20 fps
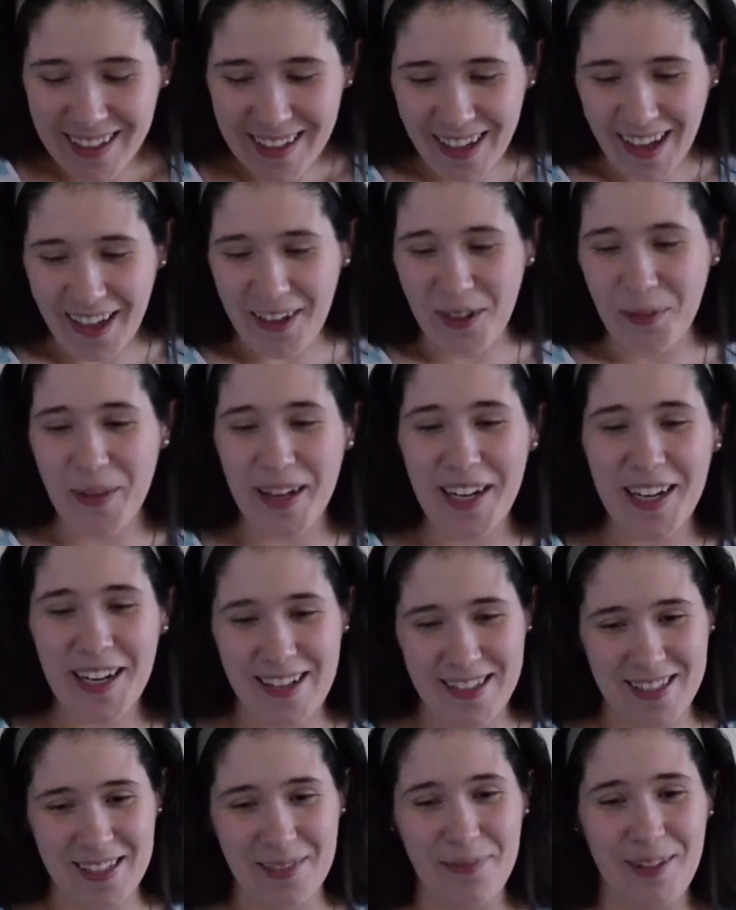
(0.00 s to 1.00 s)
I don't mean it
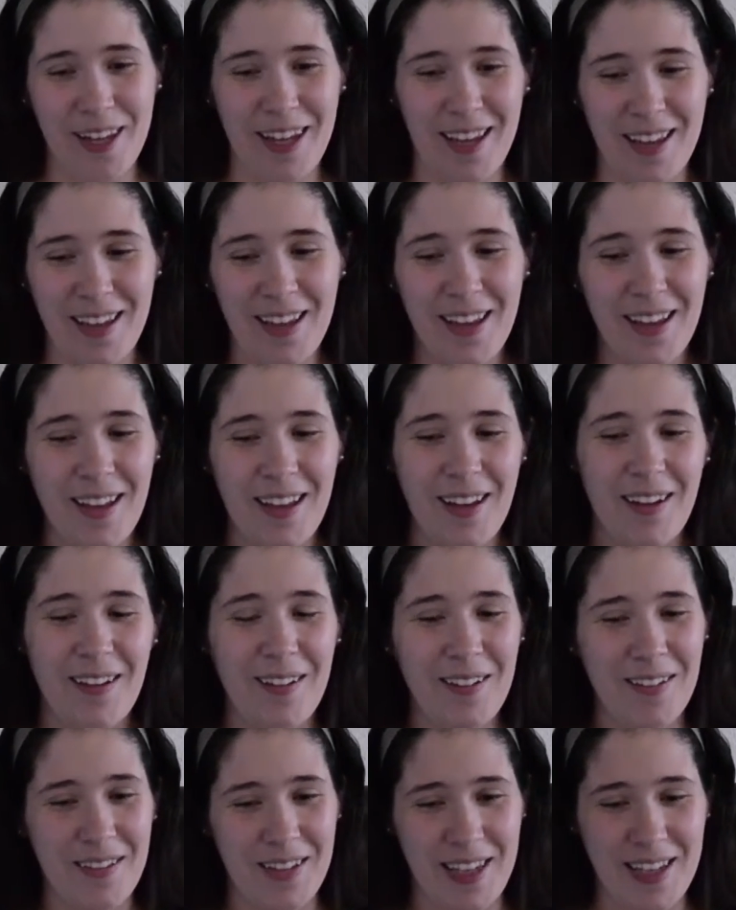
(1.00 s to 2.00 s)
as in like,
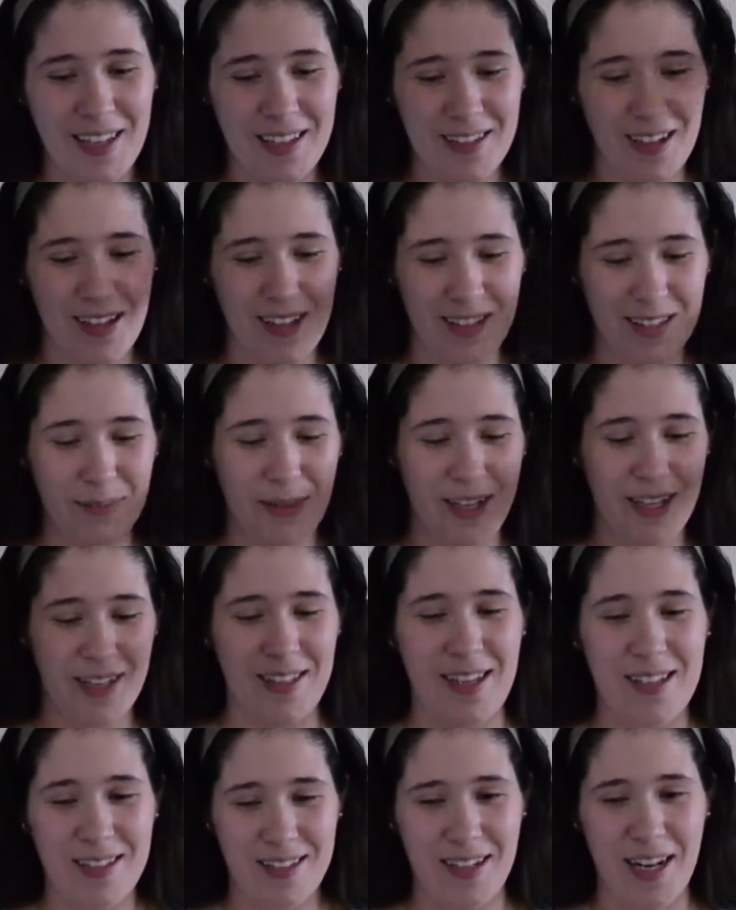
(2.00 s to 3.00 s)
oh, he's awesome
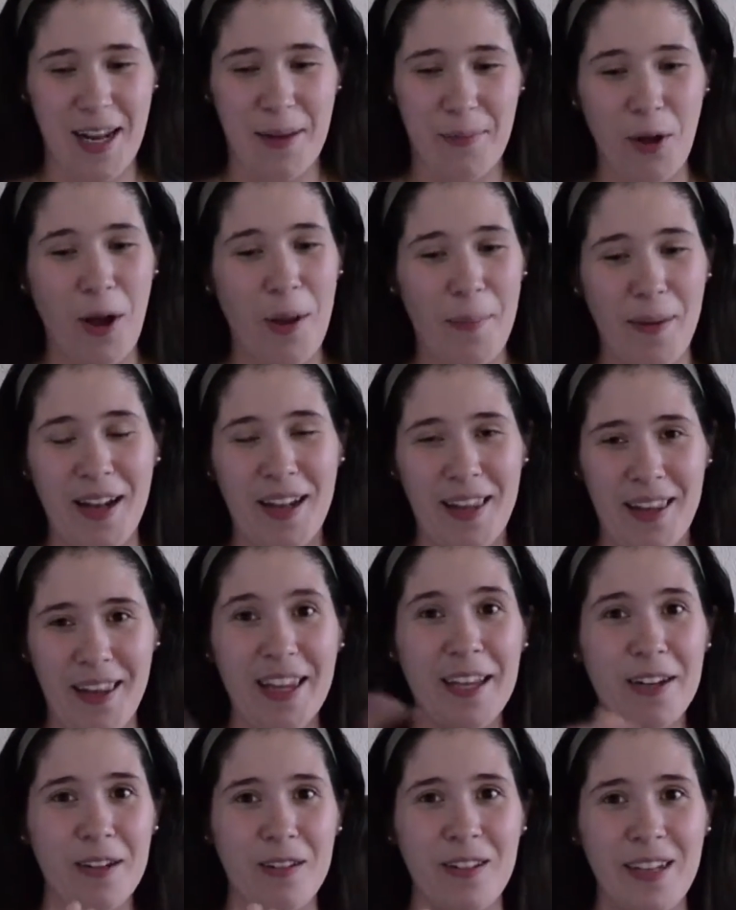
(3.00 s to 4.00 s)
because that's the name. No, I mean
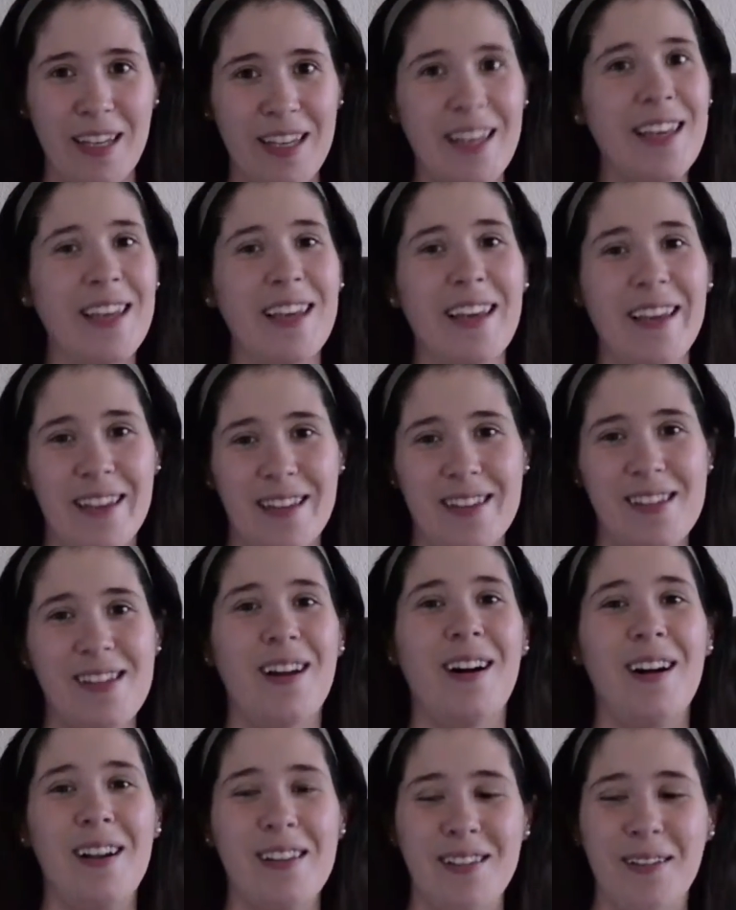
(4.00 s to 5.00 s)
literally, he is
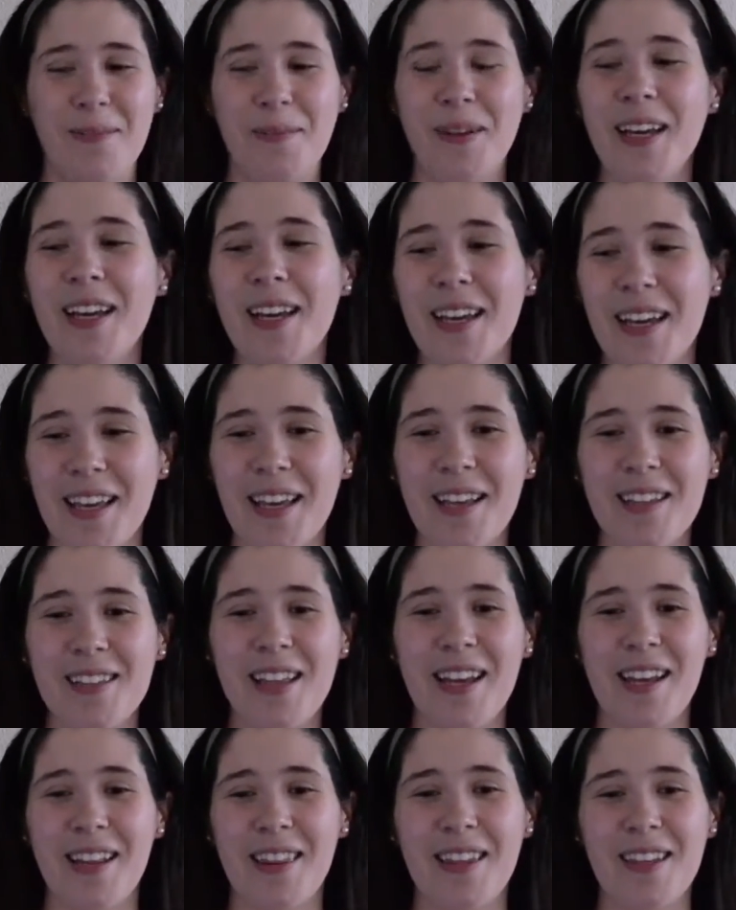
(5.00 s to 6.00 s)
awesome. He's
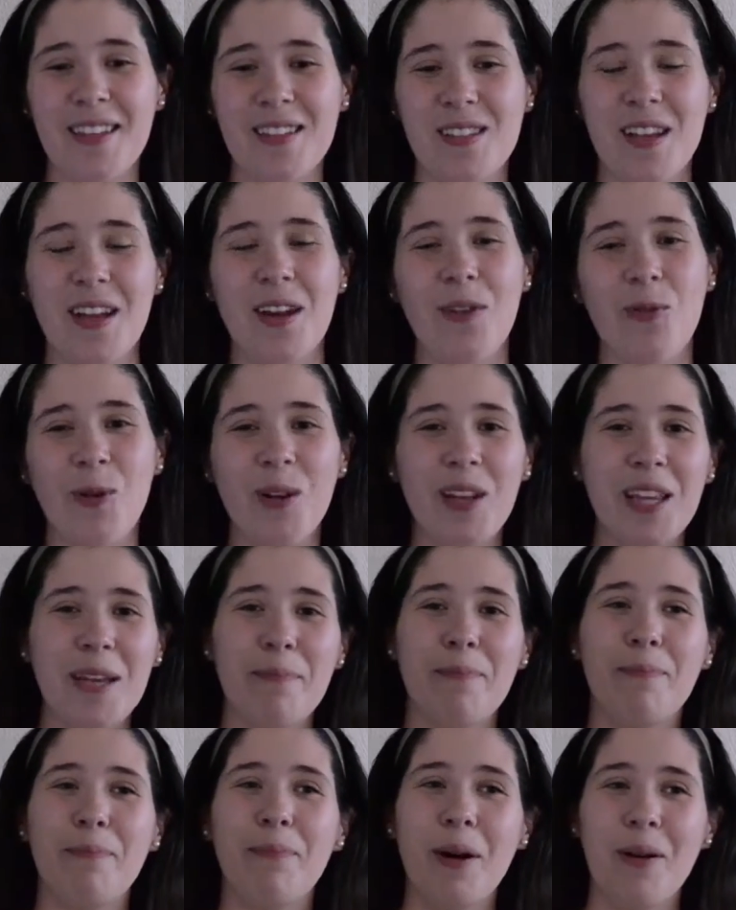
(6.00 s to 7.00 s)
like this
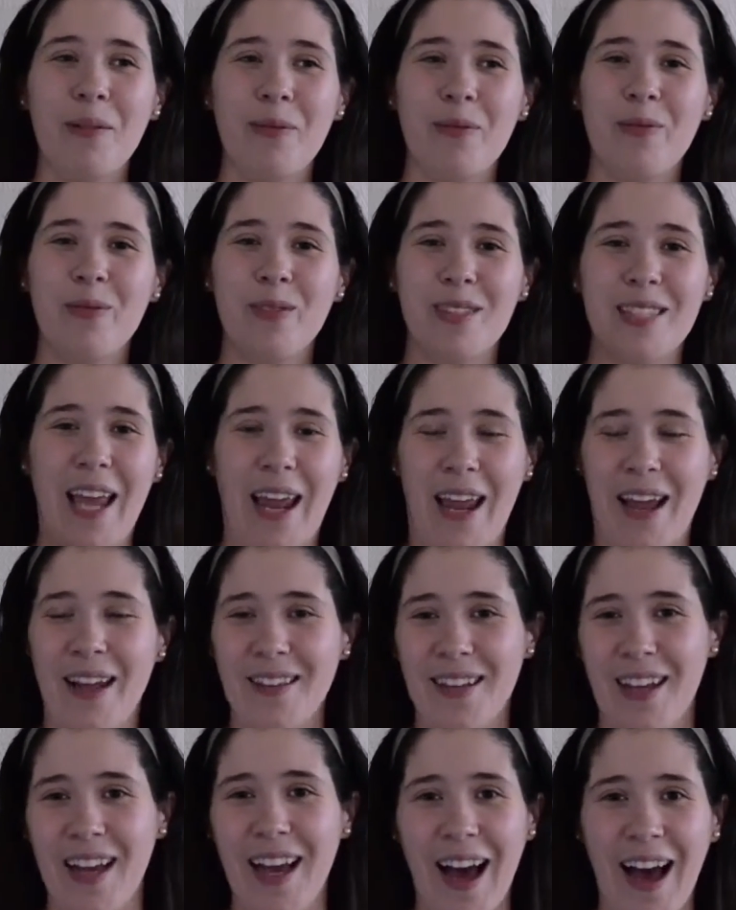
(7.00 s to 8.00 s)
really buff,
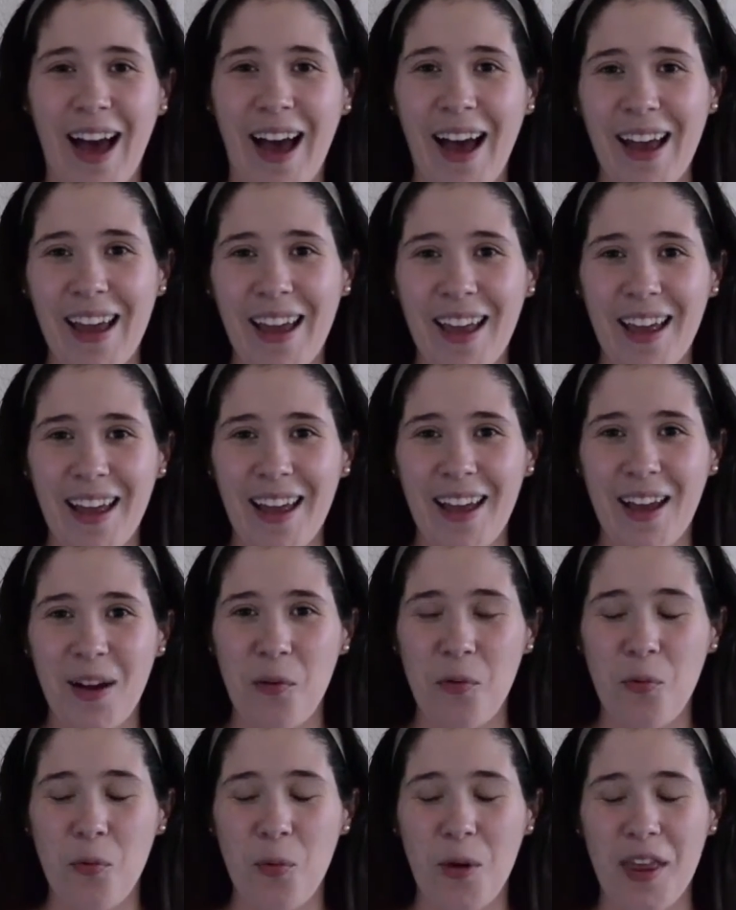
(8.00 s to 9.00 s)
tanned guy
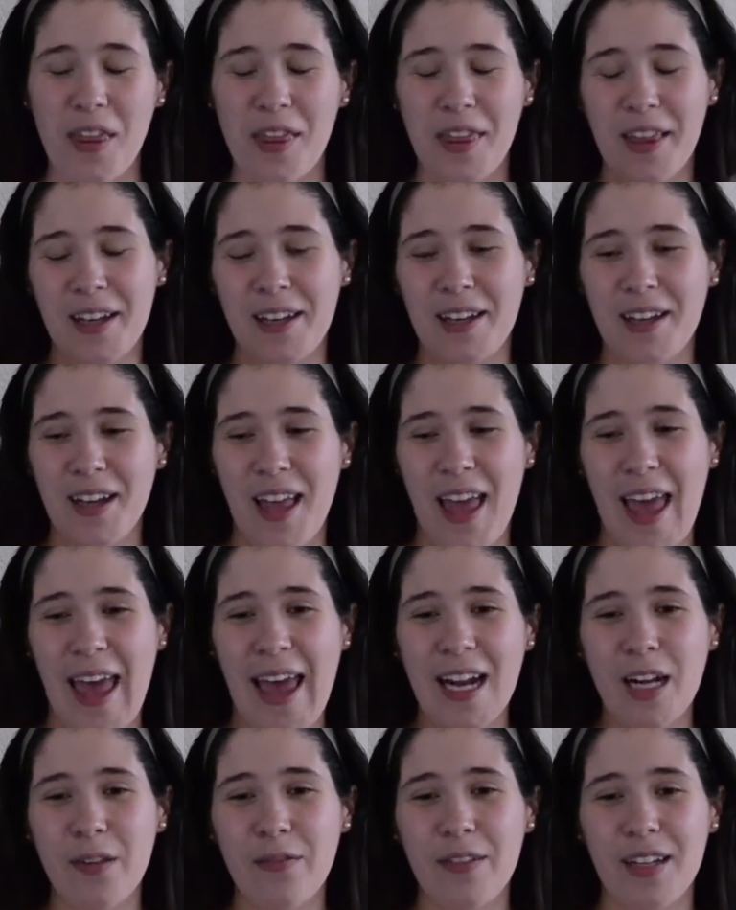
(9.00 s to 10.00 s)
with the
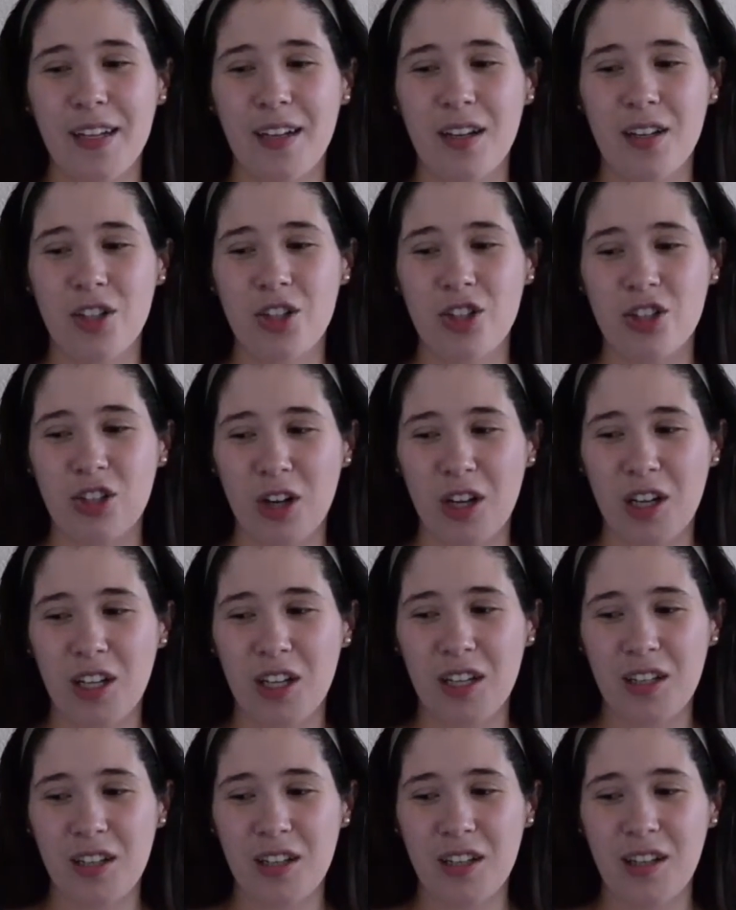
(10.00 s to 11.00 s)
head of a shark